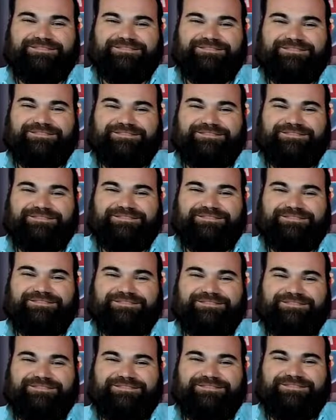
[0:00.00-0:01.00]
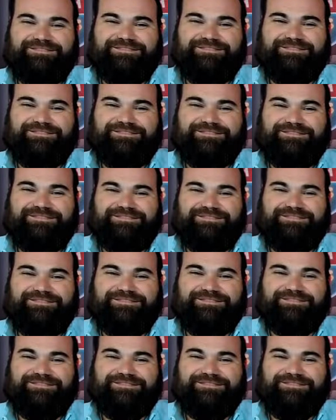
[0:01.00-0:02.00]

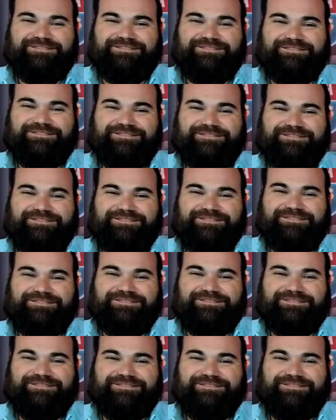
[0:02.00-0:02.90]
(silent)